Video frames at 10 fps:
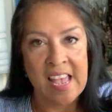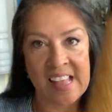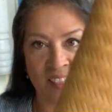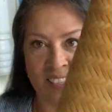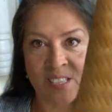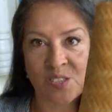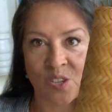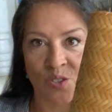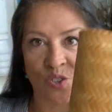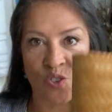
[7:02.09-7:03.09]
and this is
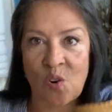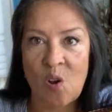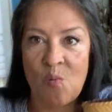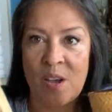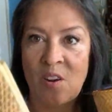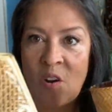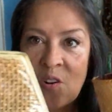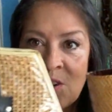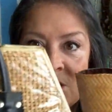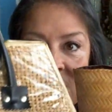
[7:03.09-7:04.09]
a straw one.
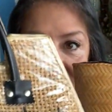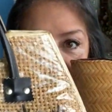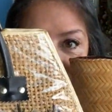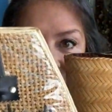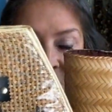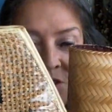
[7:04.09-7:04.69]
Aren't these